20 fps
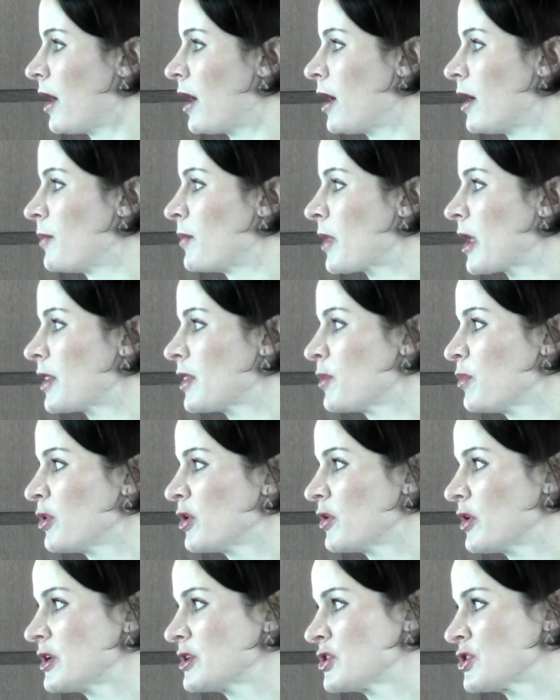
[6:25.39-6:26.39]
And the
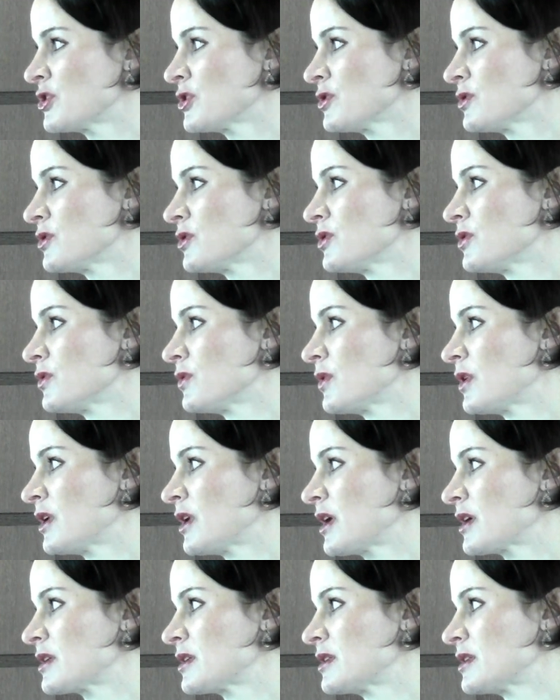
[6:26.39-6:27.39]
progression to the
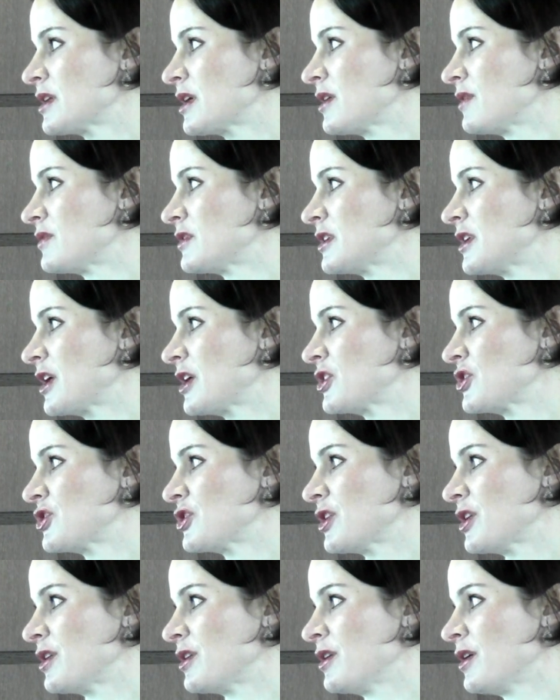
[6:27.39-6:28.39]
next state of
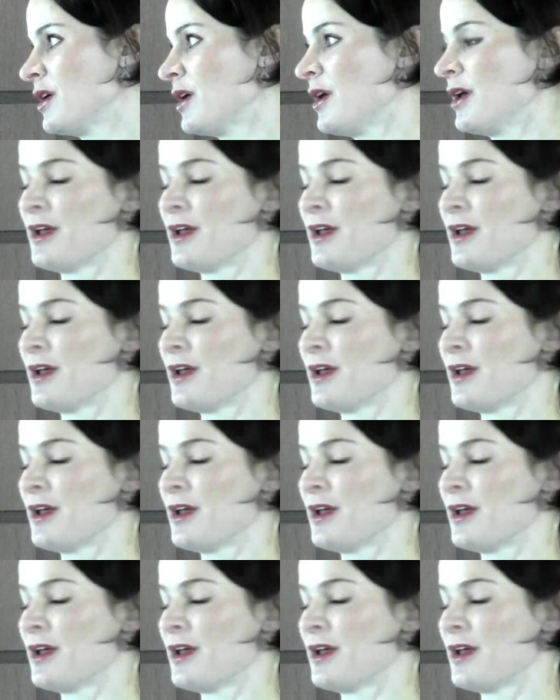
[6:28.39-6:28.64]
sedation.